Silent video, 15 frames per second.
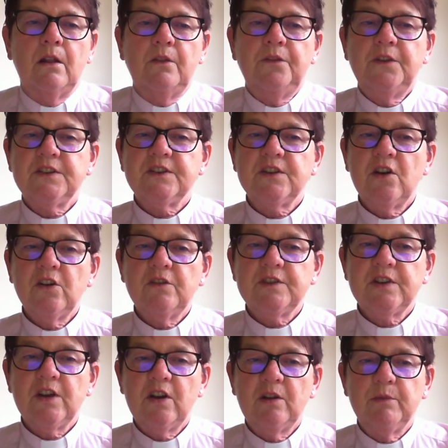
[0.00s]
The Song of
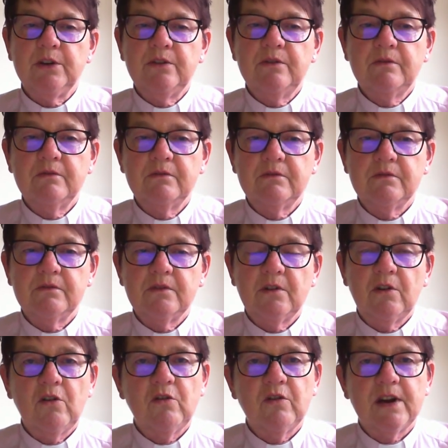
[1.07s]
Solomon,
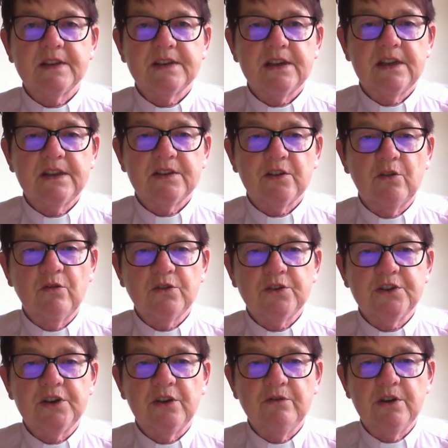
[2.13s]
or as it is
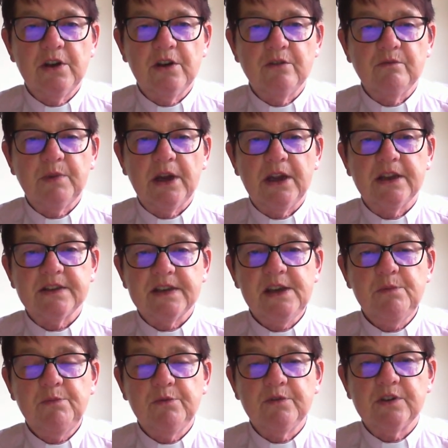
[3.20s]
also known by its
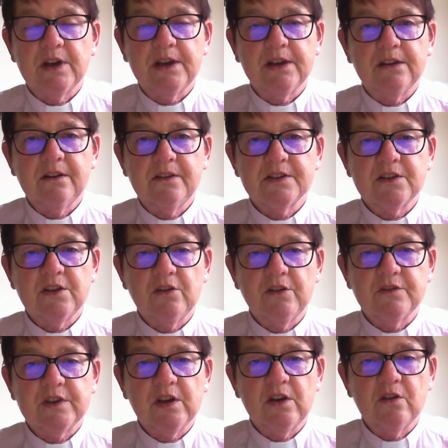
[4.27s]
Hebrew title, the Song of
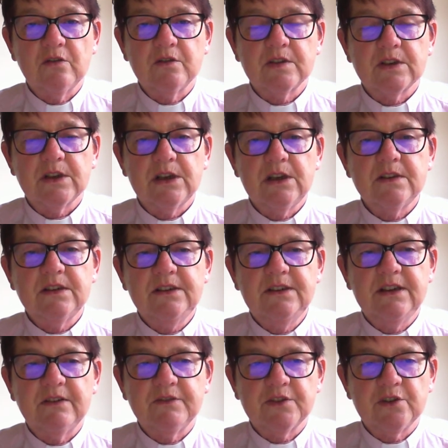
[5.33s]
Songs, is a
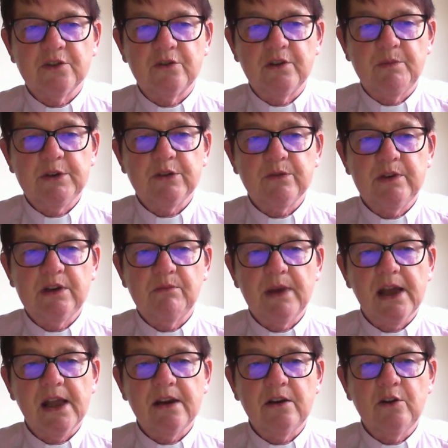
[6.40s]
love story between a
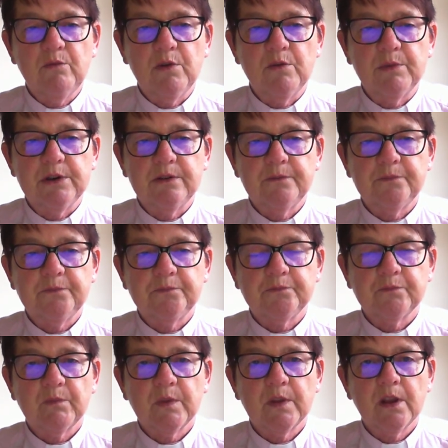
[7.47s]
man and a woman.
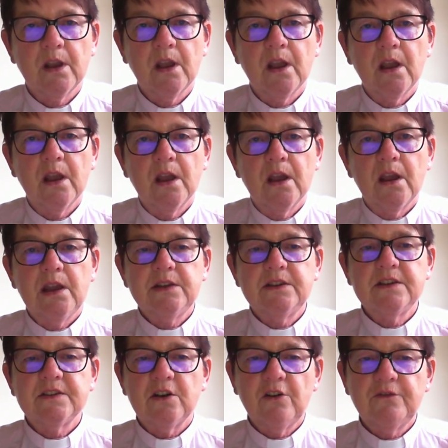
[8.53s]
It
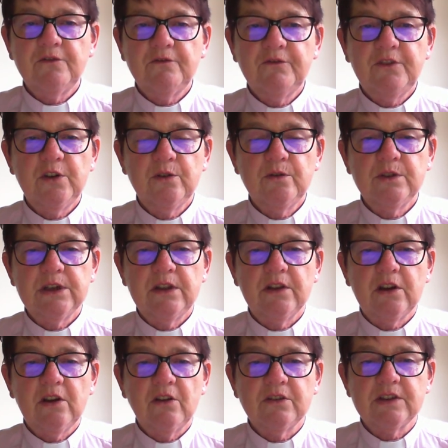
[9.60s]
is often viewed in the
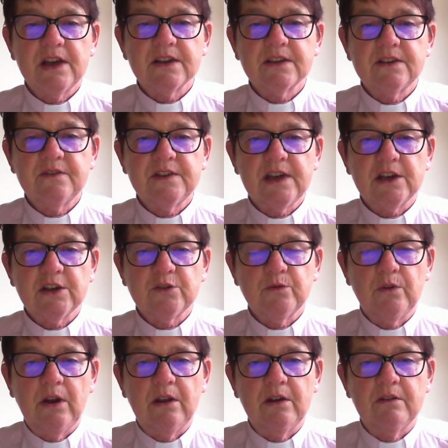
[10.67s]
context of sexual
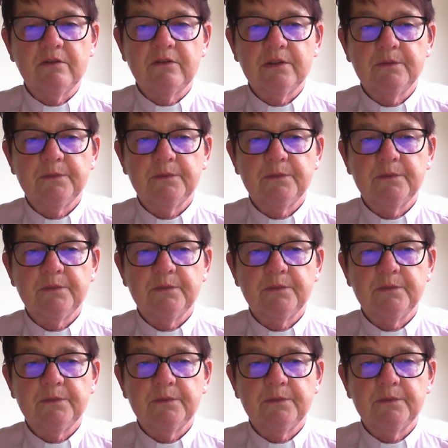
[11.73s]
love.